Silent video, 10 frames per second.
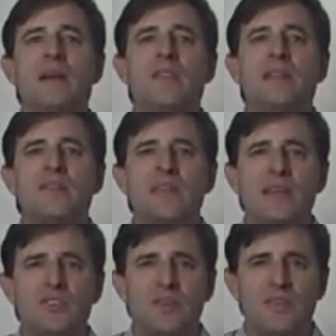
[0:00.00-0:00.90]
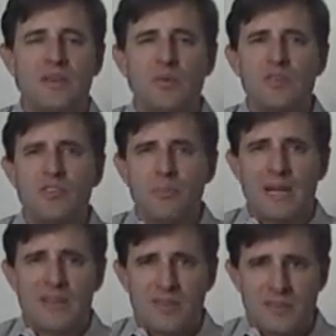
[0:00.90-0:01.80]
And the intention is that we're just
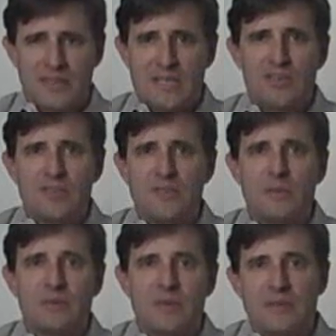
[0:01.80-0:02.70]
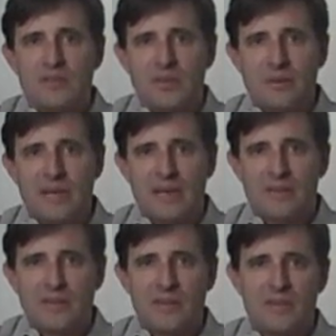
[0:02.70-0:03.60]
balancing the energies between these two
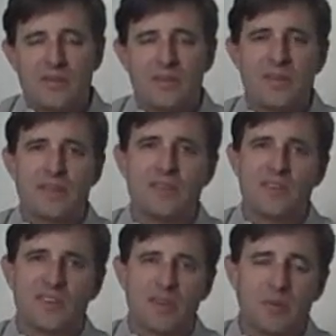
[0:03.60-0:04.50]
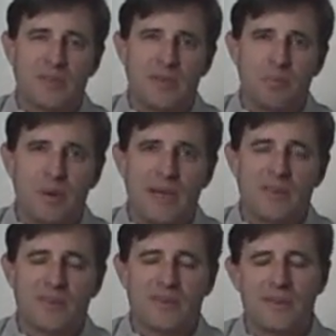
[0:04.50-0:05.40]
hands. And so you'll take just a couple deep
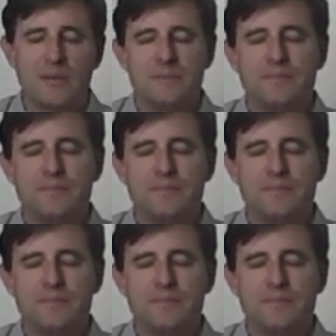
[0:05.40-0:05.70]
breaths.